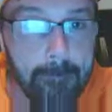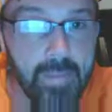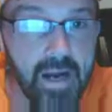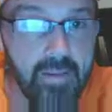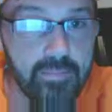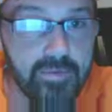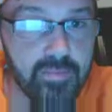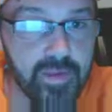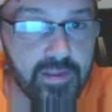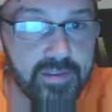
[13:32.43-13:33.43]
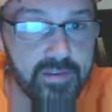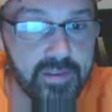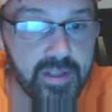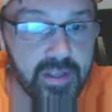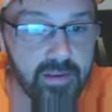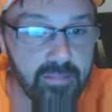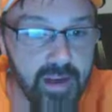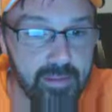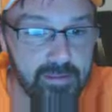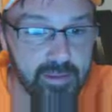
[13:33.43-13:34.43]
Bob Smith. Don't think I had a
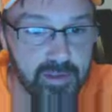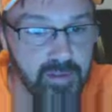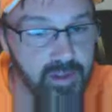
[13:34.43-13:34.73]
Bob Smith.